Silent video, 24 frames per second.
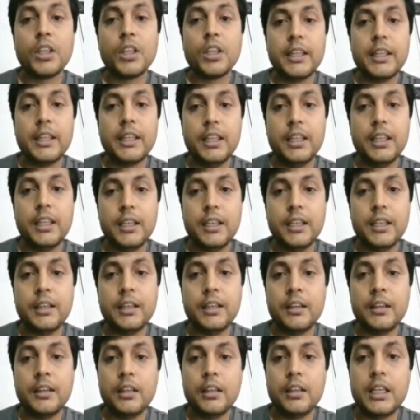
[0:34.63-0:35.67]
in
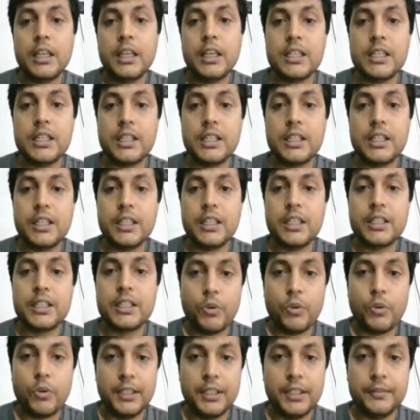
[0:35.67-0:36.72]
1881.
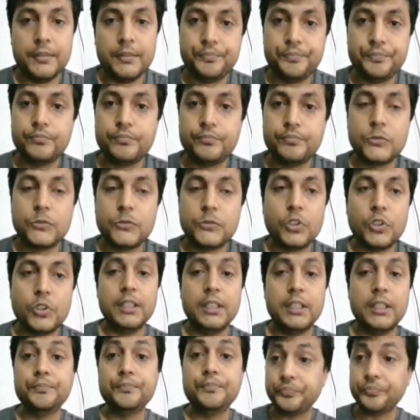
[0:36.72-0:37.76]
Well,
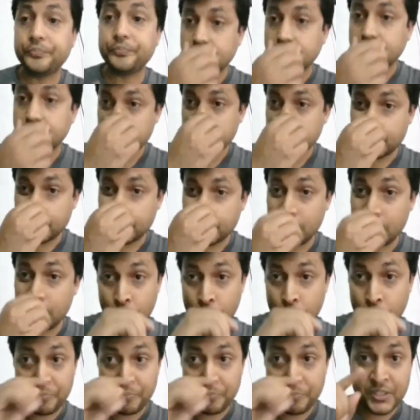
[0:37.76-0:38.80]
so
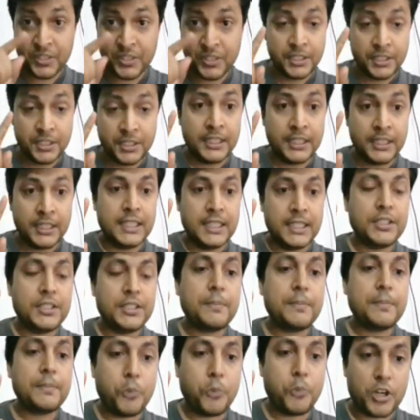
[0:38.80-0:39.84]
it is a
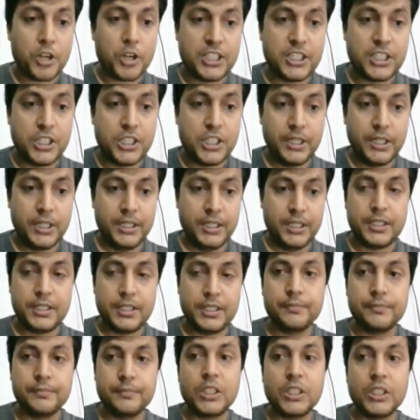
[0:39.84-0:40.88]
postulate
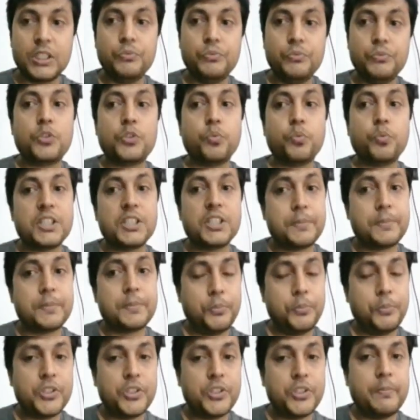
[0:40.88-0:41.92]
which was
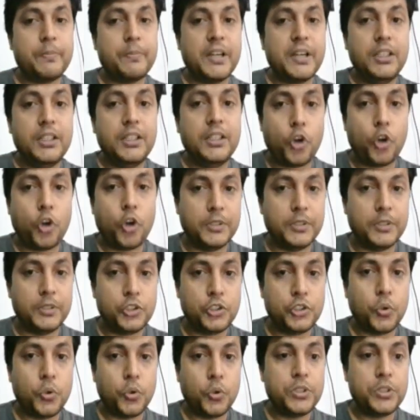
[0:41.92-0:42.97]
proposed by Robert
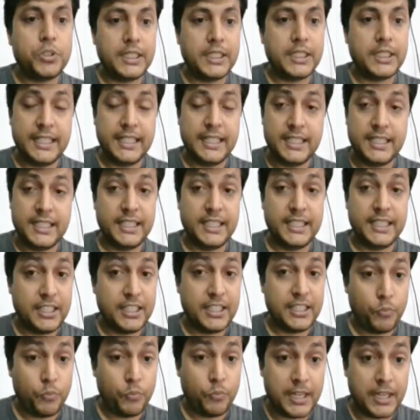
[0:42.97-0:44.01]
Koch in
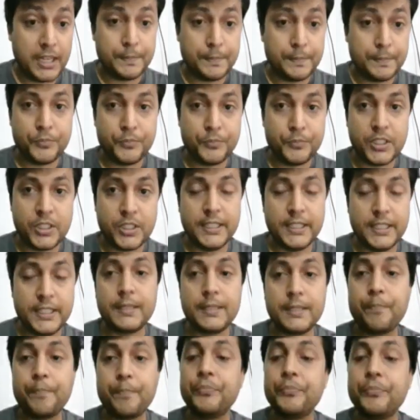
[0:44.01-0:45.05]
1881. Correct?
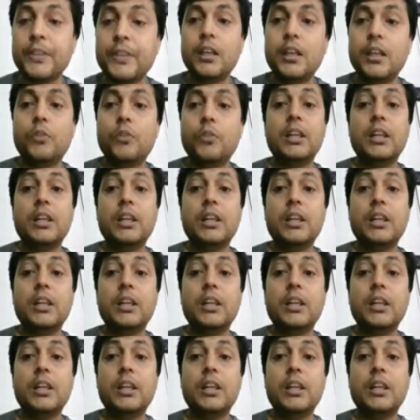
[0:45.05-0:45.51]
Well,